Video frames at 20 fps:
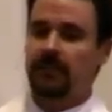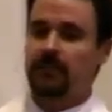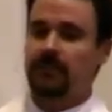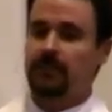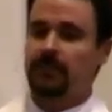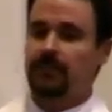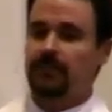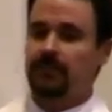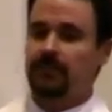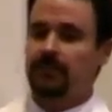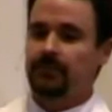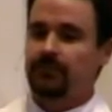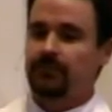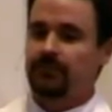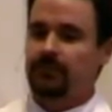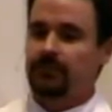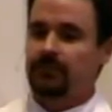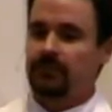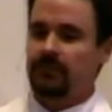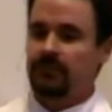
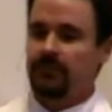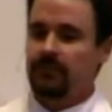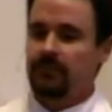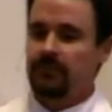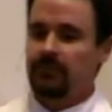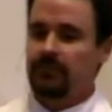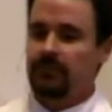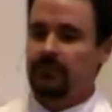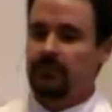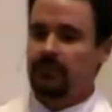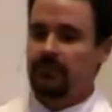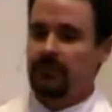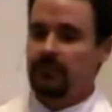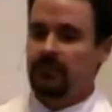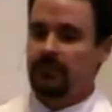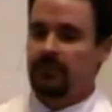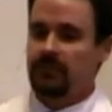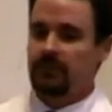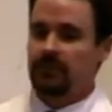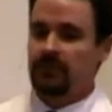
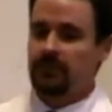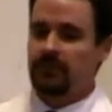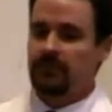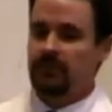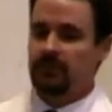(silence)